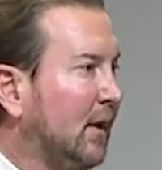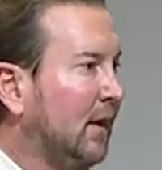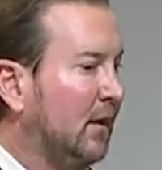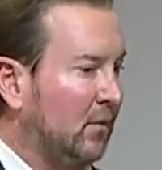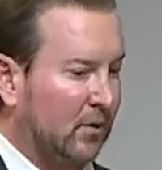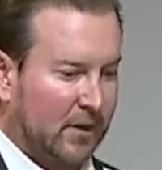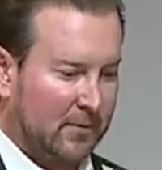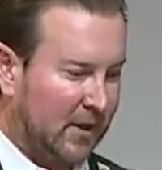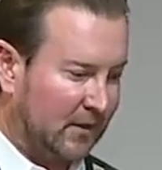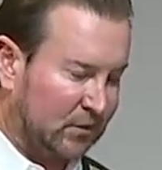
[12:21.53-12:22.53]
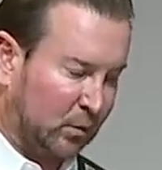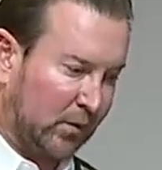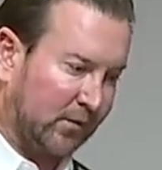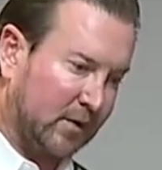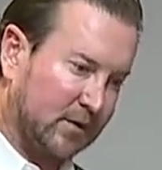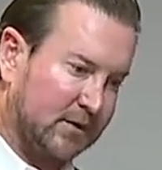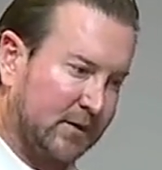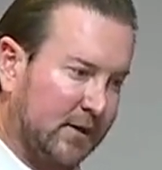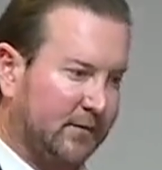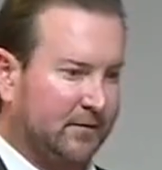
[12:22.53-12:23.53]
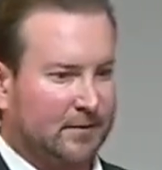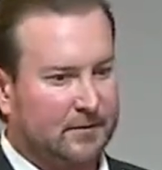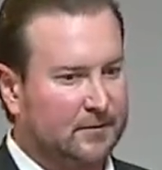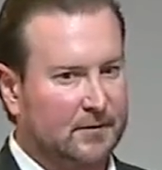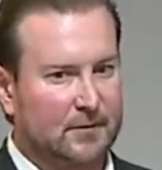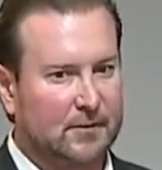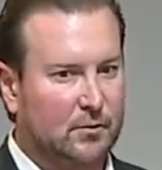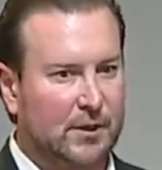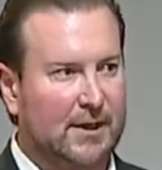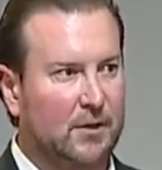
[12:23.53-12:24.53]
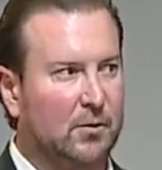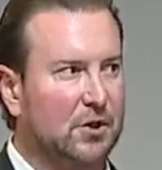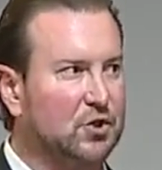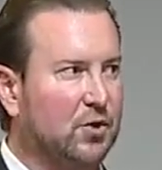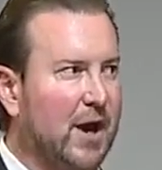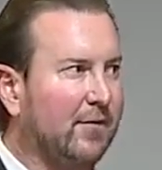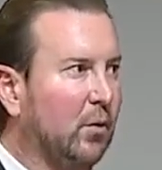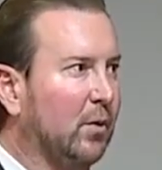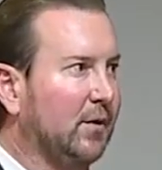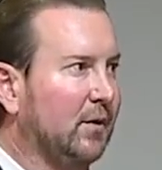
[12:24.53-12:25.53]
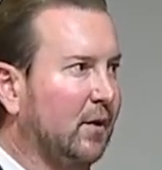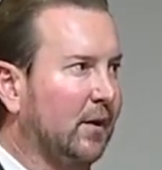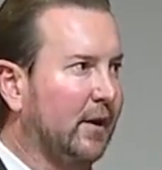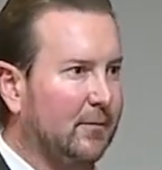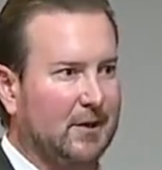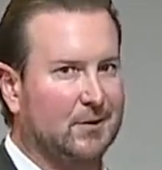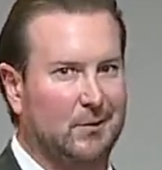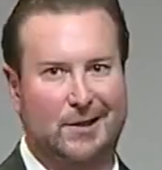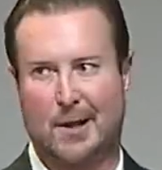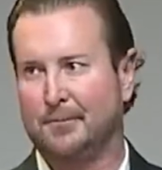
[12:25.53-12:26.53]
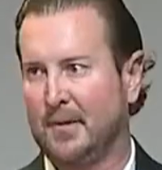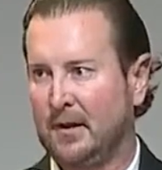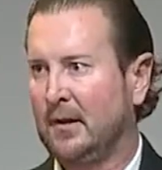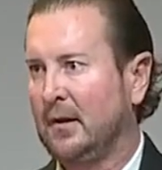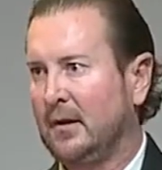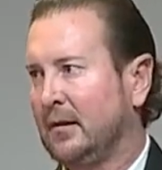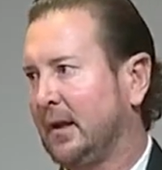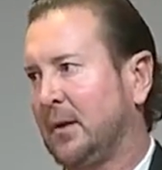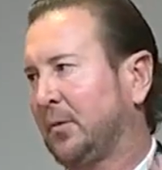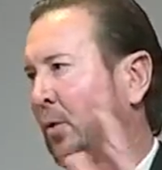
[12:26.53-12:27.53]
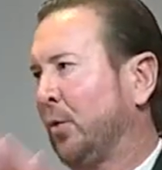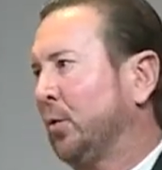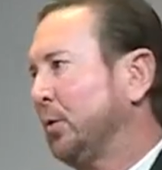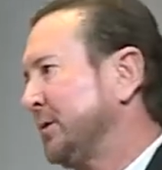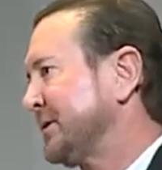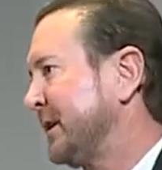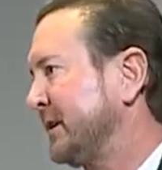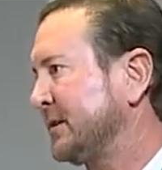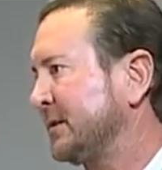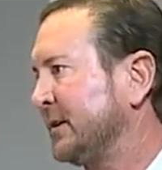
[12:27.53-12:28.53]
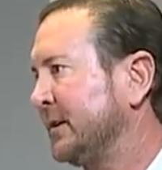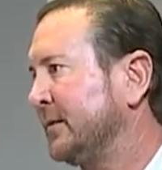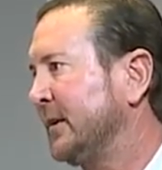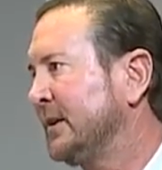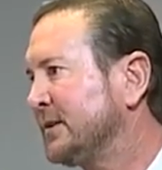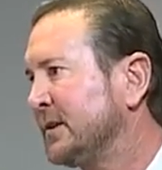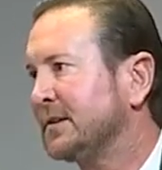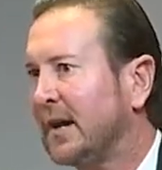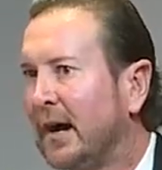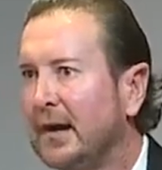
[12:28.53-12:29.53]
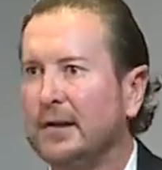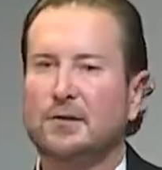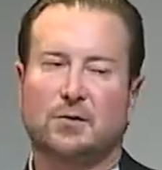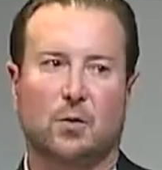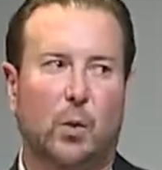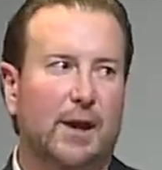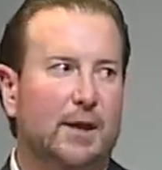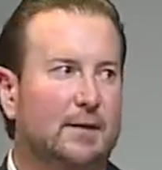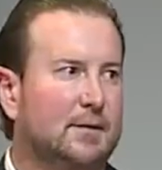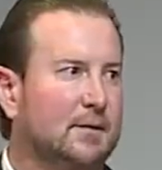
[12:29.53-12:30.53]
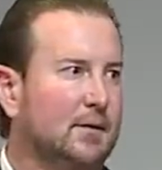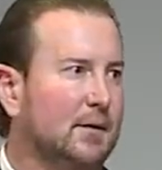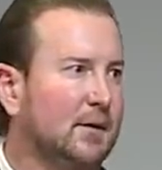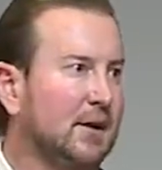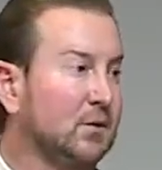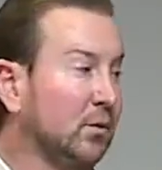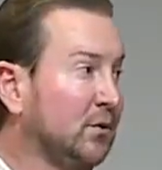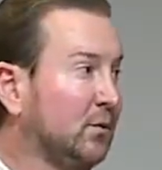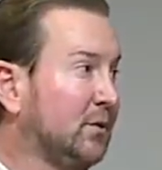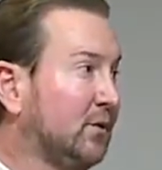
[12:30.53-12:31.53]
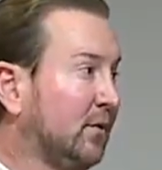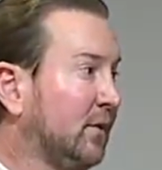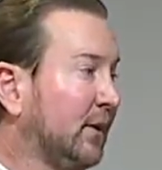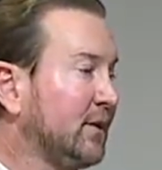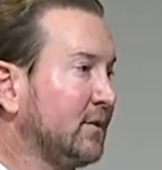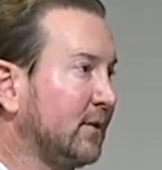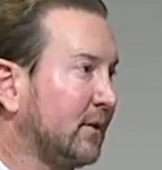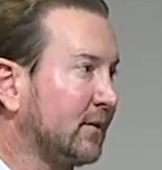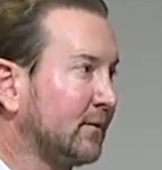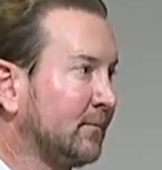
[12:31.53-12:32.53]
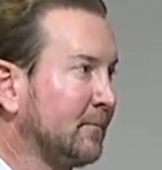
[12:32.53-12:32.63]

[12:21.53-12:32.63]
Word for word: And we're like, man, this dwarf car stuff, we can't really travel with it all that because we kept they kept throwing rules on us on engine size or weight, and that's when we switched over to legend cars.